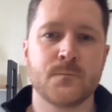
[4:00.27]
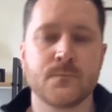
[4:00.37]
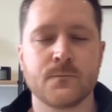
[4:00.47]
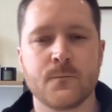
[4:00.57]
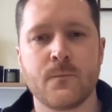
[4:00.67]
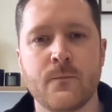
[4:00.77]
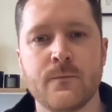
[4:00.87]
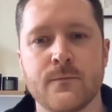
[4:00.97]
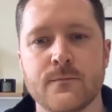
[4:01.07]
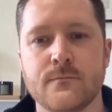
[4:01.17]

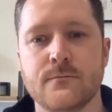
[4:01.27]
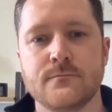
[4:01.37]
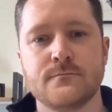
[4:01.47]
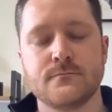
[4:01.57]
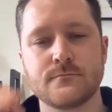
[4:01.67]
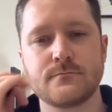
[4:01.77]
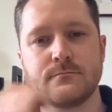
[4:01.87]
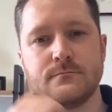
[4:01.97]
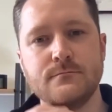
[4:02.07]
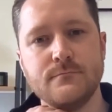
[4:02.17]

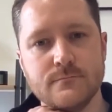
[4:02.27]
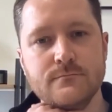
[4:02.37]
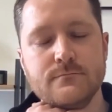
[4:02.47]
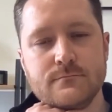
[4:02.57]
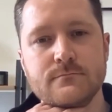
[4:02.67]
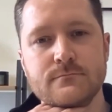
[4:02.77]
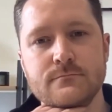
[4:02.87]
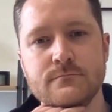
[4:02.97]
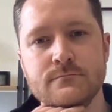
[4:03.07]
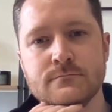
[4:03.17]

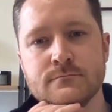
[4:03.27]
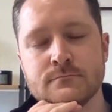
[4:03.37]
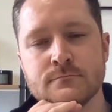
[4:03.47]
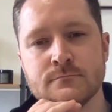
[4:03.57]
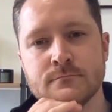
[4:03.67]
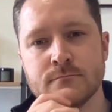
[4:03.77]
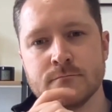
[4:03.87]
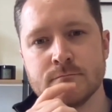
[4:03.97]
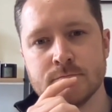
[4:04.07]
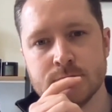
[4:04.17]

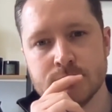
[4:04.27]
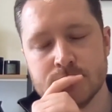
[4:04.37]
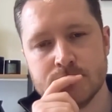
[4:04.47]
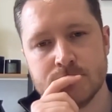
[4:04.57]
(not speaking)